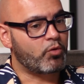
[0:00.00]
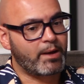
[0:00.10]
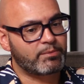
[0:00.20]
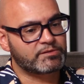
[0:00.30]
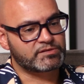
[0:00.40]
what
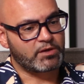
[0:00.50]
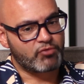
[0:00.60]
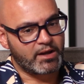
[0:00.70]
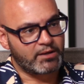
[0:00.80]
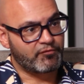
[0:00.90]
happens is I
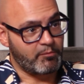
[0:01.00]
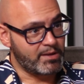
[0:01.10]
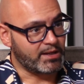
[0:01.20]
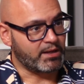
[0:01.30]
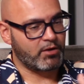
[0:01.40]

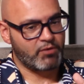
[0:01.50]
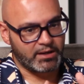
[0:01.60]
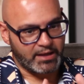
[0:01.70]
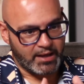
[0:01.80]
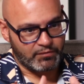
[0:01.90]

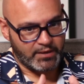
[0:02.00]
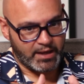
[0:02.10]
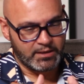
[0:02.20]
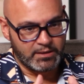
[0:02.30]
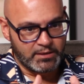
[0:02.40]
run down
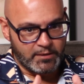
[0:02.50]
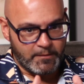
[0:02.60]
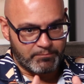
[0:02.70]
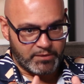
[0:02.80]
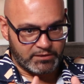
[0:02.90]

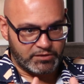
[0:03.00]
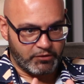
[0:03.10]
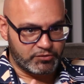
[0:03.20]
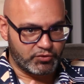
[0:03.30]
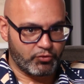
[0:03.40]
that
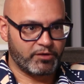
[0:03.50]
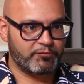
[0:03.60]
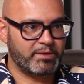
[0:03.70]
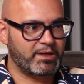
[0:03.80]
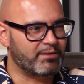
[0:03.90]
territory
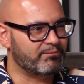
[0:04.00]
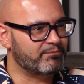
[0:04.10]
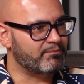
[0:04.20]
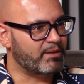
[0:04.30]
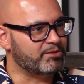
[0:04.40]
of being
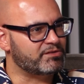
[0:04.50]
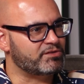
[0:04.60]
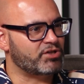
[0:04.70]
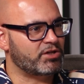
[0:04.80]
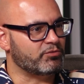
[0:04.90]
maybe
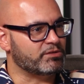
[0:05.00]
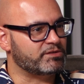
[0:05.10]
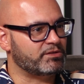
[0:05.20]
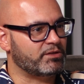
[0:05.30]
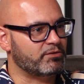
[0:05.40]

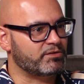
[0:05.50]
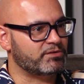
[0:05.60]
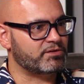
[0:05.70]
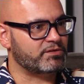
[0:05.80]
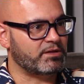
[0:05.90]
disingenuous, you know, because
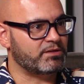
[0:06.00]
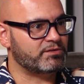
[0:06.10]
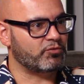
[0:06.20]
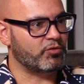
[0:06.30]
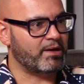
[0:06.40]
I just think
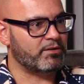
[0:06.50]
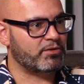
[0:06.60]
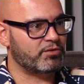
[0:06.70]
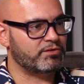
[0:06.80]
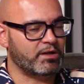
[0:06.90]
it's all about the
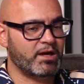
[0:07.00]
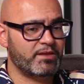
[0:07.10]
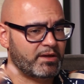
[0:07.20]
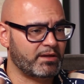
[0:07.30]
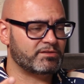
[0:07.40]
content. I
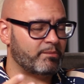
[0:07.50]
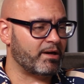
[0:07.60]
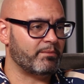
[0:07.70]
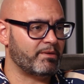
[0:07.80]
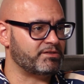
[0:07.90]
think it's
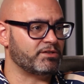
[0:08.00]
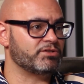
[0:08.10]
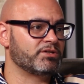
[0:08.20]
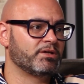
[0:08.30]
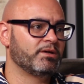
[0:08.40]
about the message,